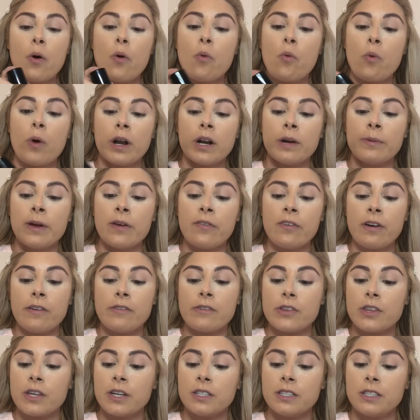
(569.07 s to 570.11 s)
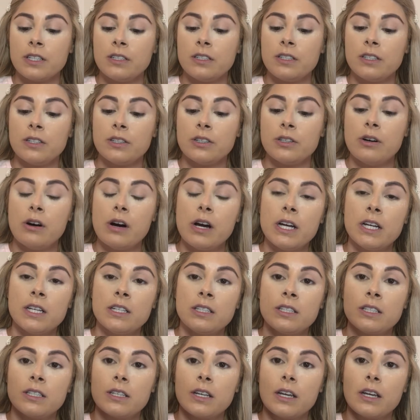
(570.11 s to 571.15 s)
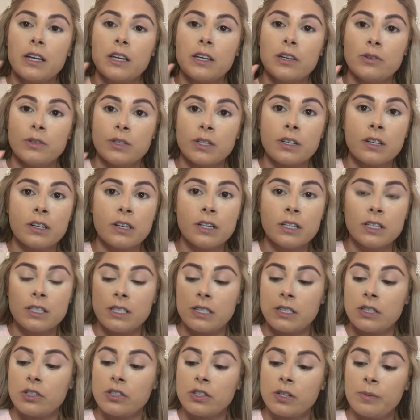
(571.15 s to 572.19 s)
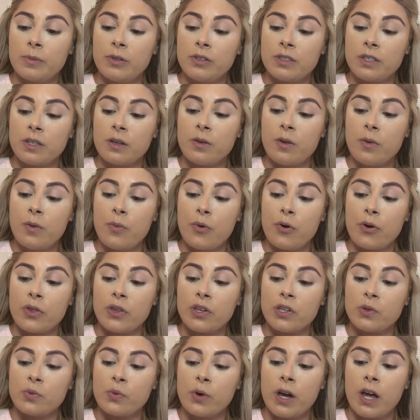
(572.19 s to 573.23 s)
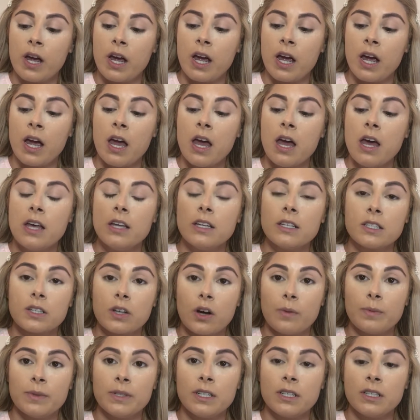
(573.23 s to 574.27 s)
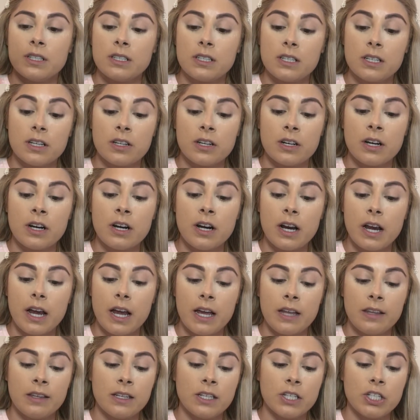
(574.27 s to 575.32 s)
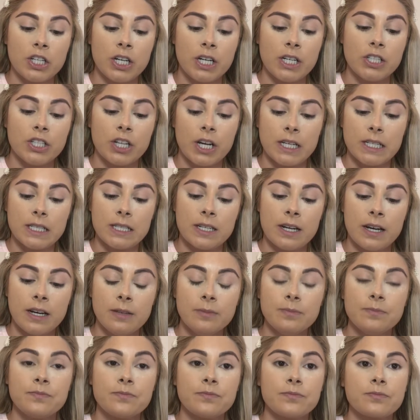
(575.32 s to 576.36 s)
One of my favorite things to do is using a concealer. So I'm using the Born This Way Sculpting Concealer in the shade Chestnut.